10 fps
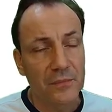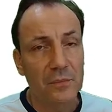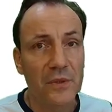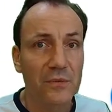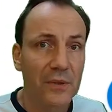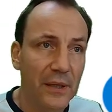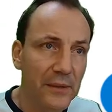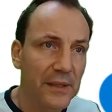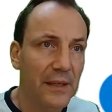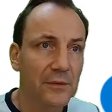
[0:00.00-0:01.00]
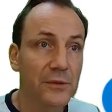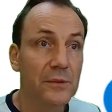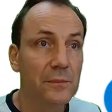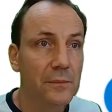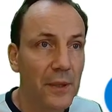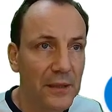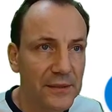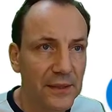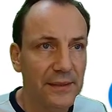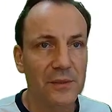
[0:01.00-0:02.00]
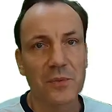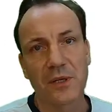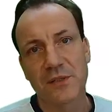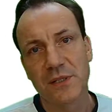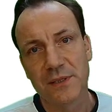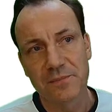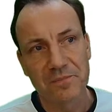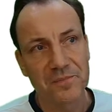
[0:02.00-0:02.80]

Be very careful, you must click the plus here.